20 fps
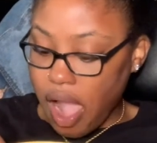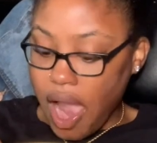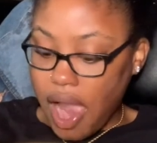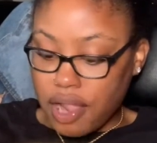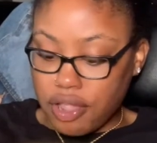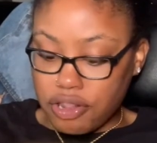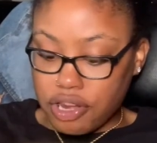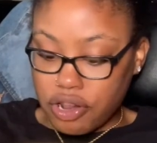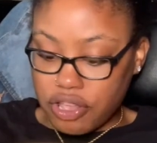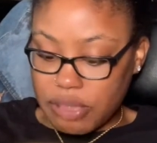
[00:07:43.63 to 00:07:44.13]

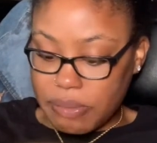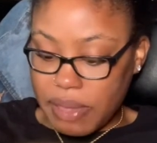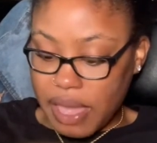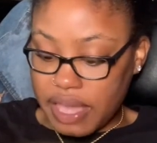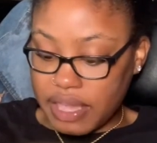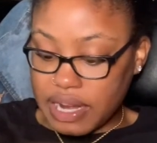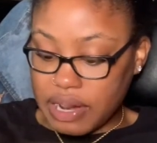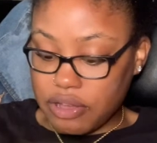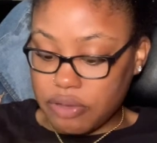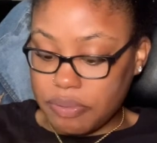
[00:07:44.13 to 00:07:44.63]
you know, he be
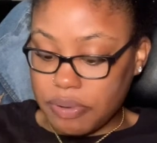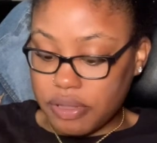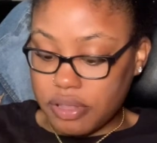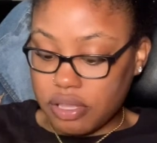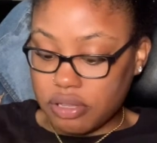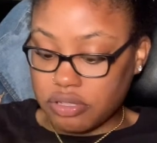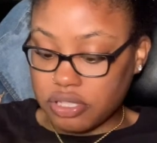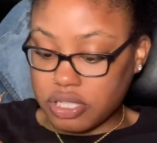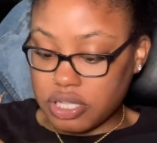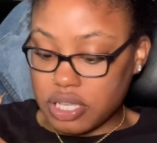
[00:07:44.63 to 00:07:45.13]
hanging out with
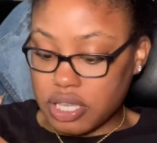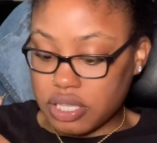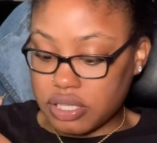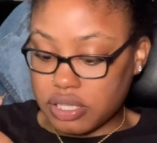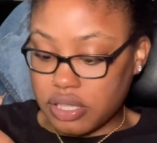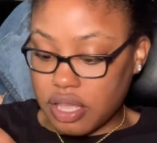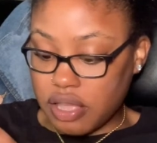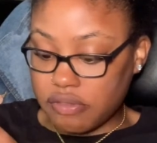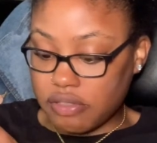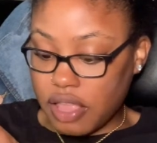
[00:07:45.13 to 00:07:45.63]
Polo G and
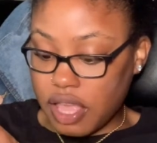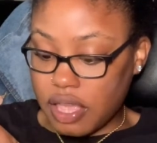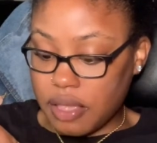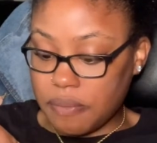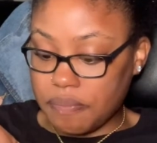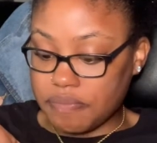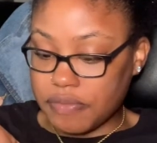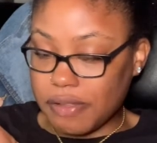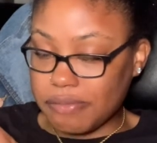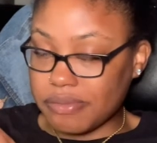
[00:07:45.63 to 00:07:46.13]
stuff. Like,
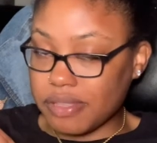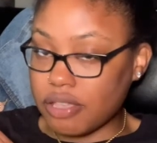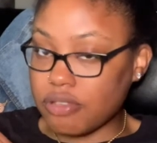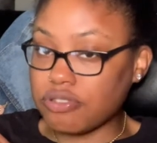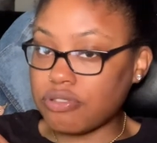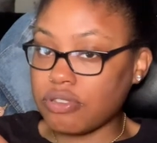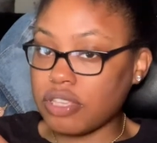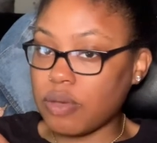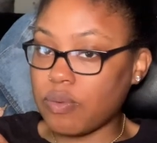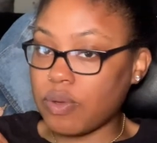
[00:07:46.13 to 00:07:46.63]
I'm thinking he's
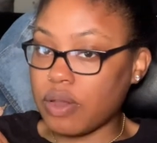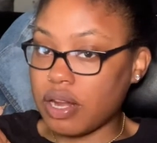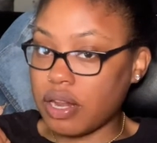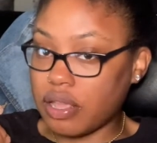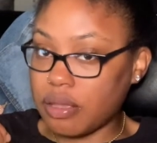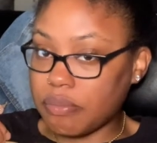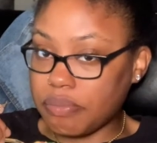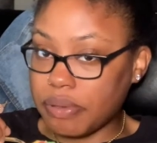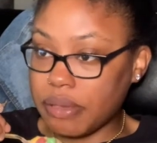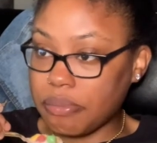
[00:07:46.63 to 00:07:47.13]
gonna get one of
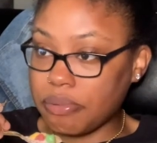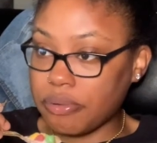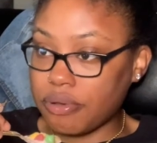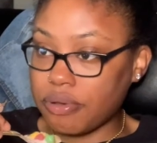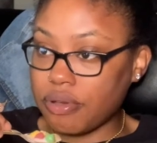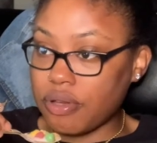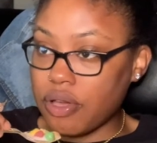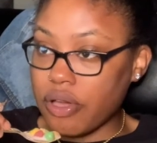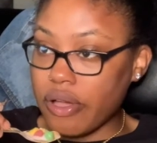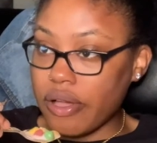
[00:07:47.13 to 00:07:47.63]
them
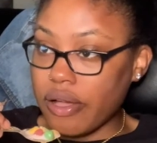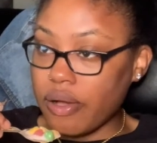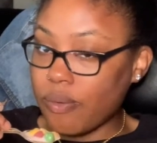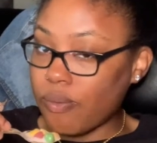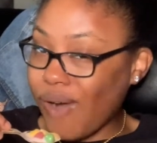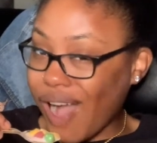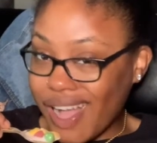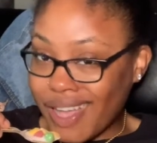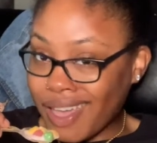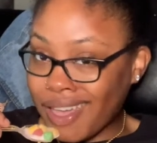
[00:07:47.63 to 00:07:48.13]
people.
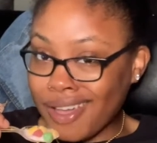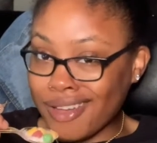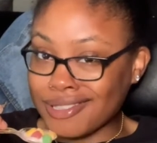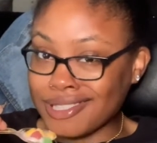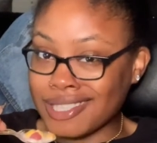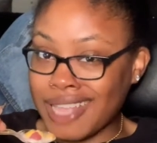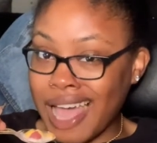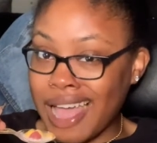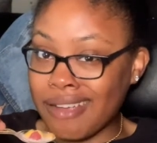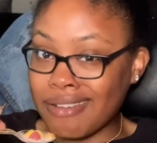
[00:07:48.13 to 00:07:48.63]
YK
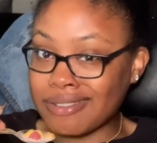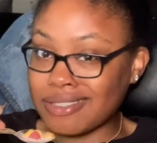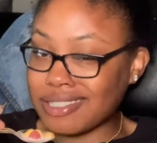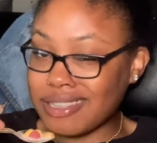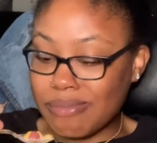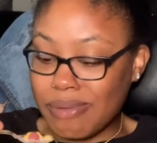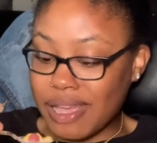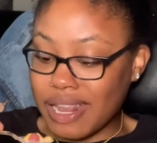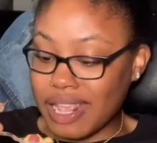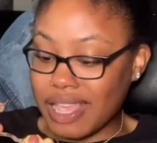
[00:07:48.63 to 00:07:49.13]
Osiris,
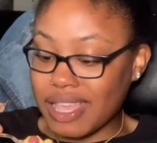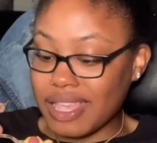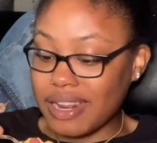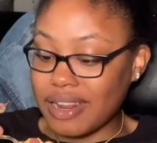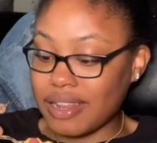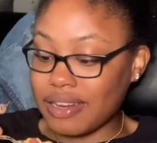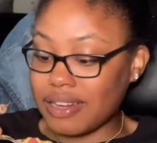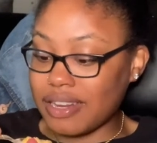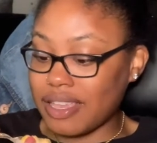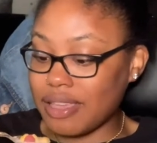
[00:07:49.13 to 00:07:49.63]
somebody that he
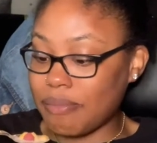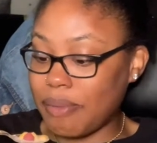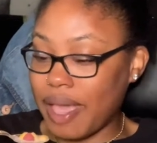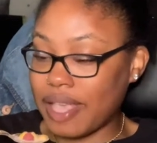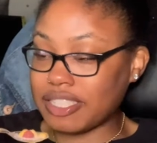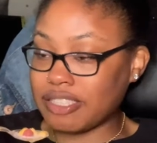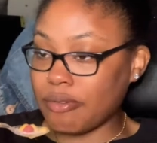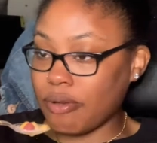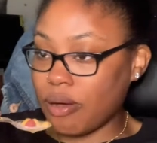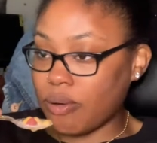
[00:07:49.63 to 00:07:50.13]
done did
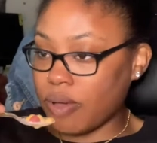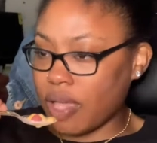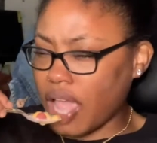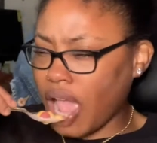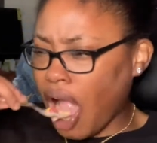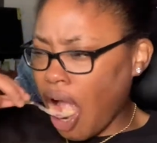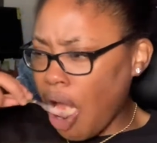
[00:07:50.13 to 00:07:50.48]
basketball with.